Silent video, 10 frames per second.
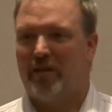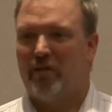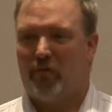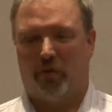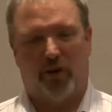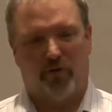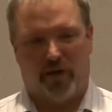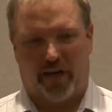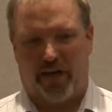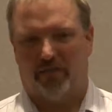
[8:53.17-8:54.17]
We wanted to create
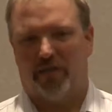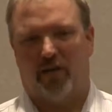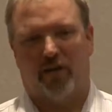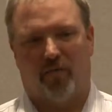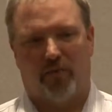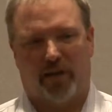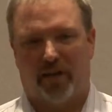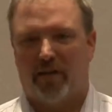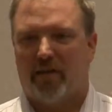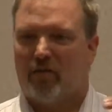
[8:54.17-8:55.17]
a lifestyle company
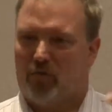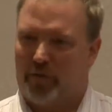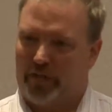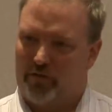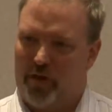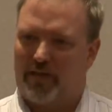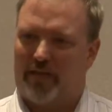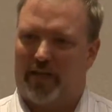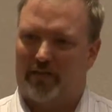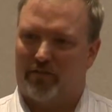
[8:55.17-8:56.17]
where we did great
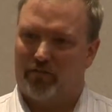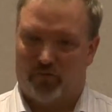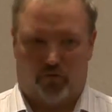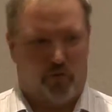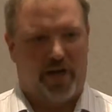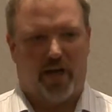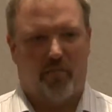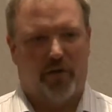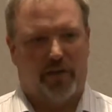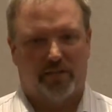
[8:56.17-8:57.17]
things for great
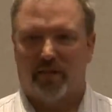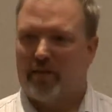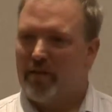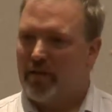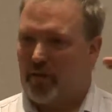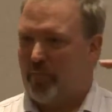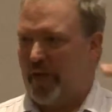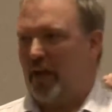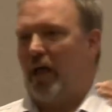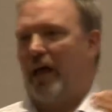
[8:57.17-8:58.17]
companies, got paid
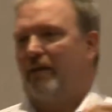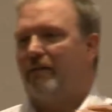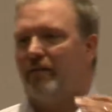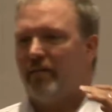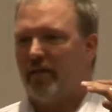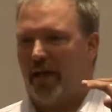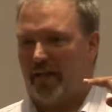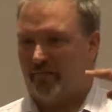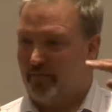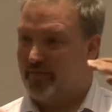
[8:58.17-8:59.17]
a lot,
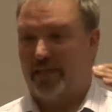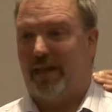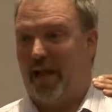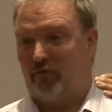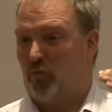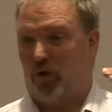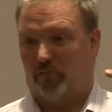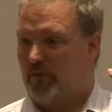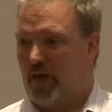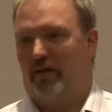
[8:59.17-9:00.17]
and didn't have to work
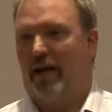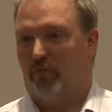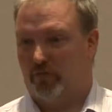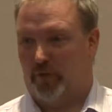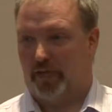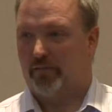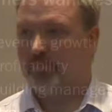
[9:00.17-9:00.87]
100 hours a week.